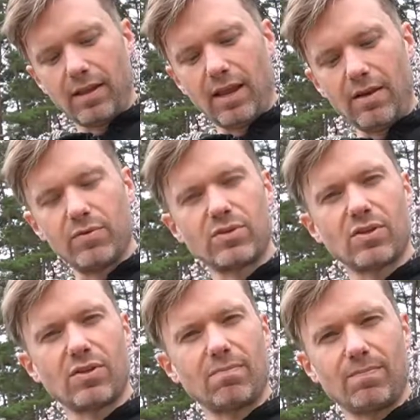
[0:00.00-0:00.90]
it was
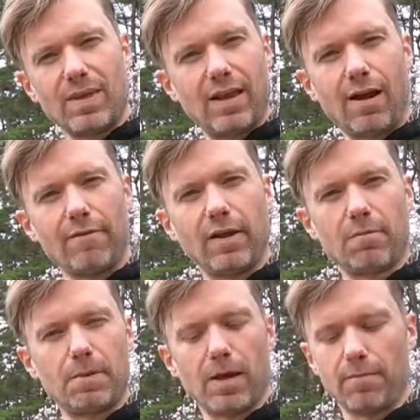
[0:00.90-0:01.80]
just an obvious
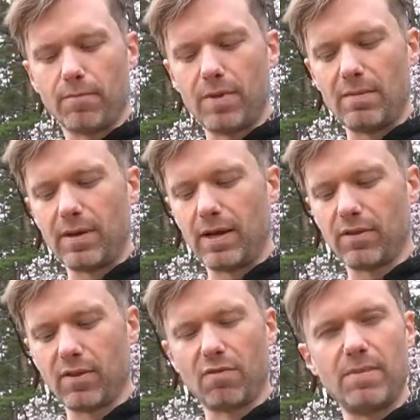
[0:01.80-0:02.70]
pickup for me because
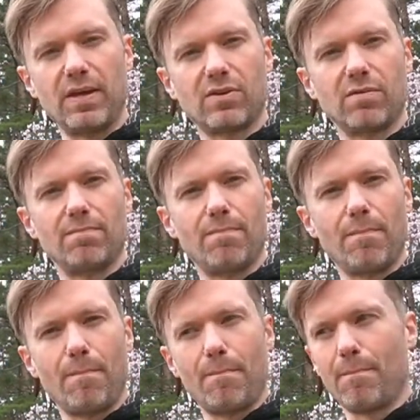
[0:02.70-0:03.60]
it speaks to
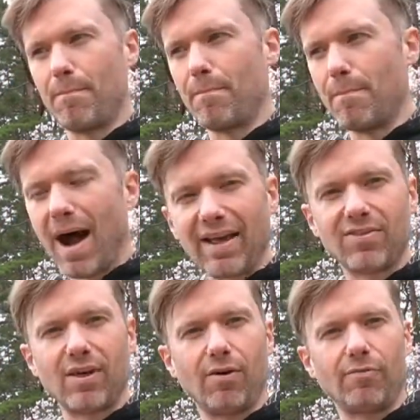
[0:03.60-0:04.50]

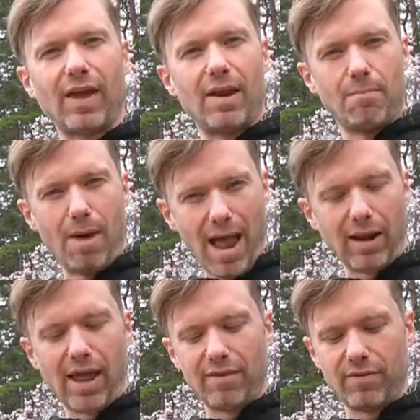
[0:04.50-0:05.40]
myself and my
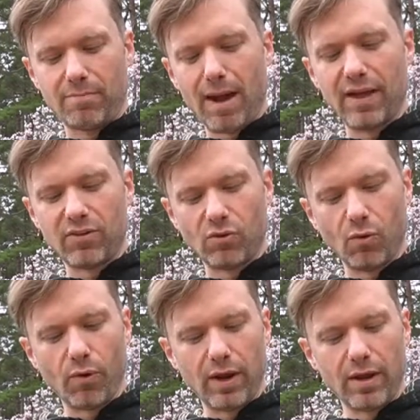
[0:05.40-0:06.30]
life and my
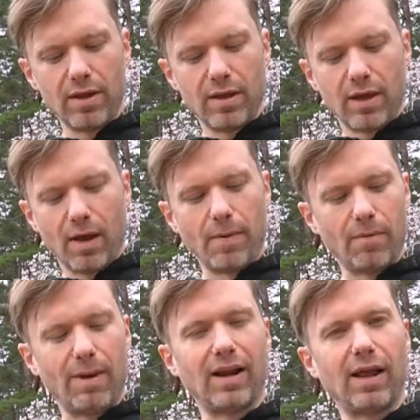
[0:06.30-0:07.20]
story about
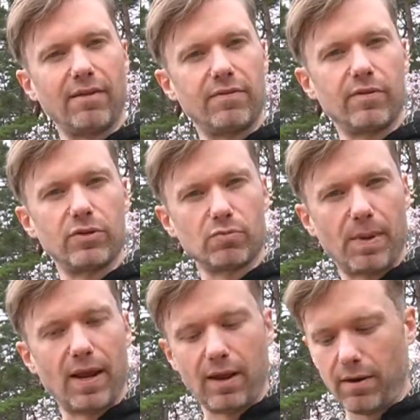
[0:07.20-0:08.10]
my life here in
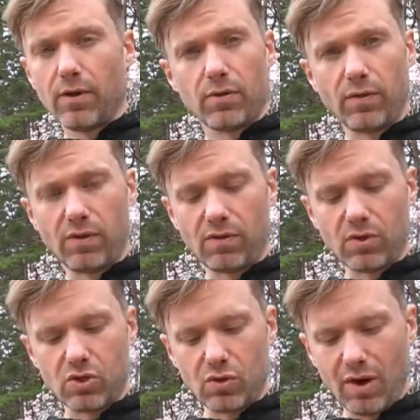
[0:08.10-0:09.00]
Japan. So this is a
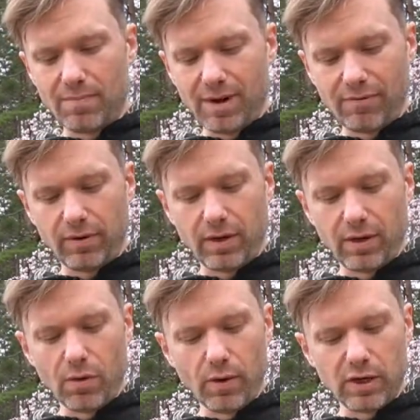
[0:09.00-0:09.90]
shoe I'm definitely
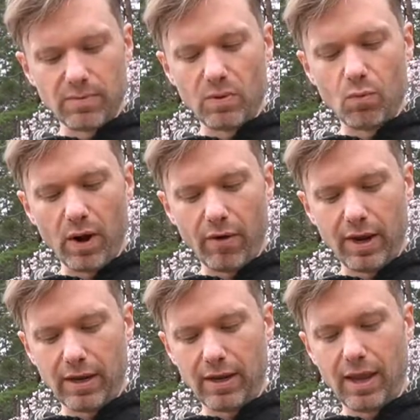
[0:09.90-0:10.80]
going to be
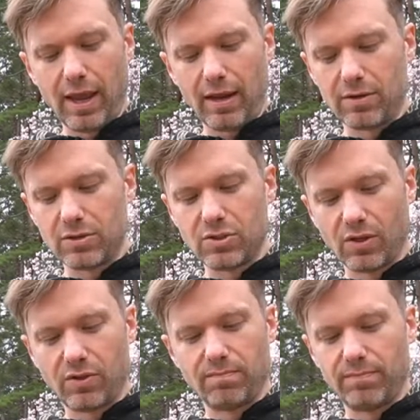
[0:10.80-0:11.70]
wearing, and just